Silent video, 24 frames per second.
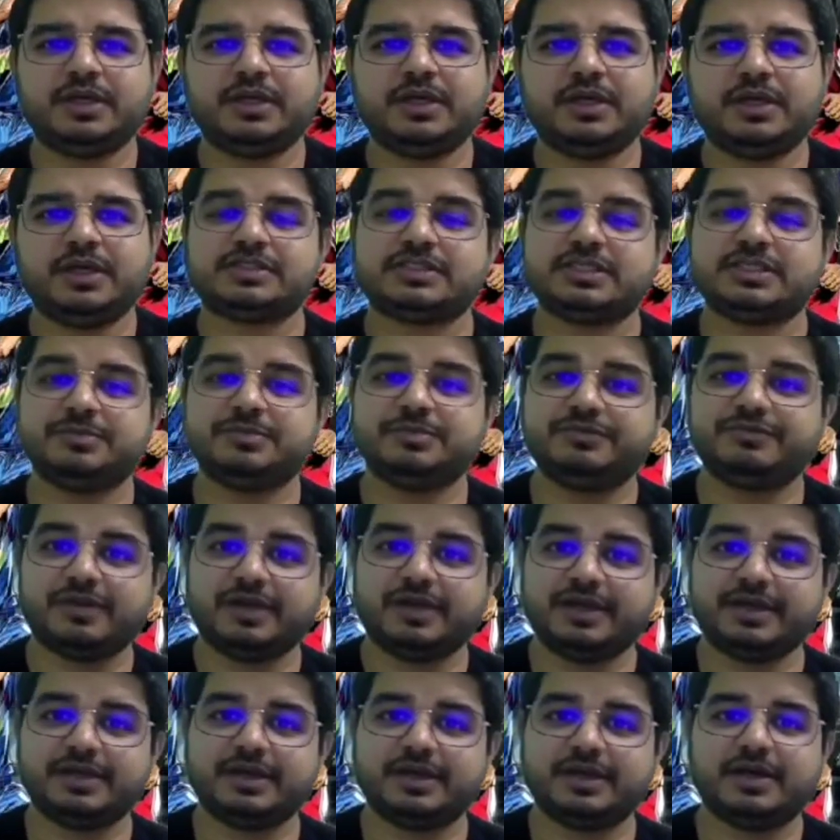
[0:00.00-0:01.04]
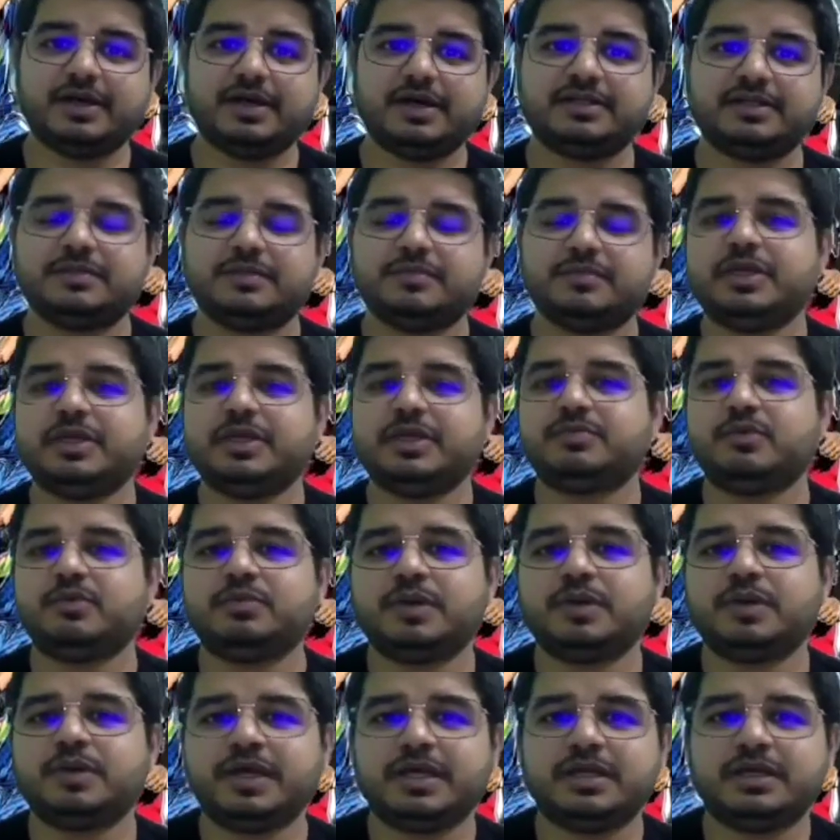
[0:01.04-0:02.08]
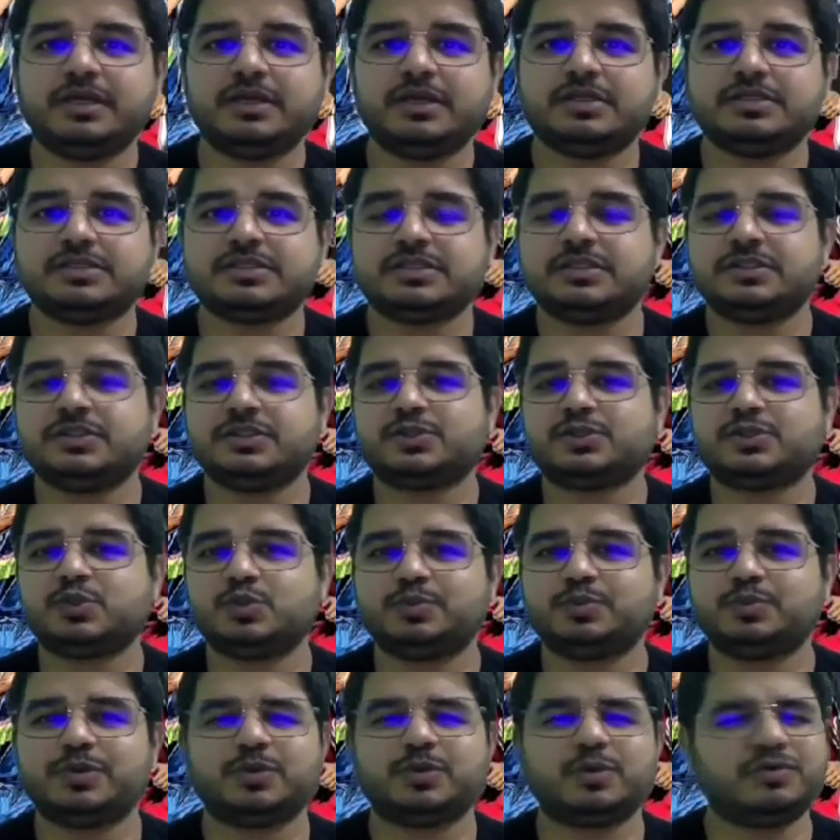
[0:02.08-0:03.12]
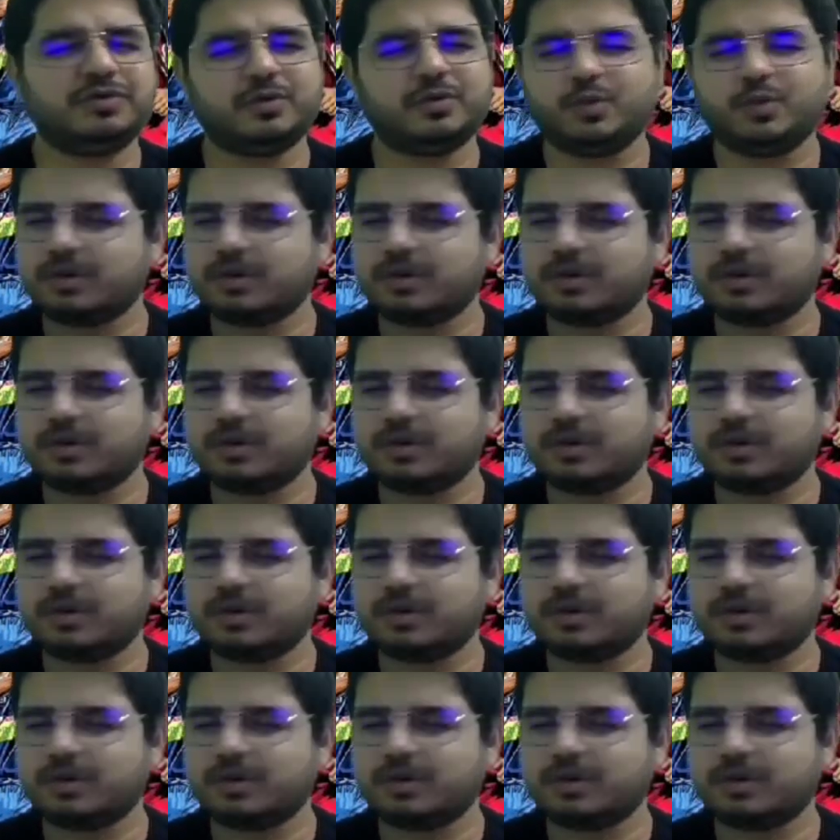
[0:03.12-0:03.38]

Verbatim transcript: R C B flying high. They beat Mumbai Indians in the super over.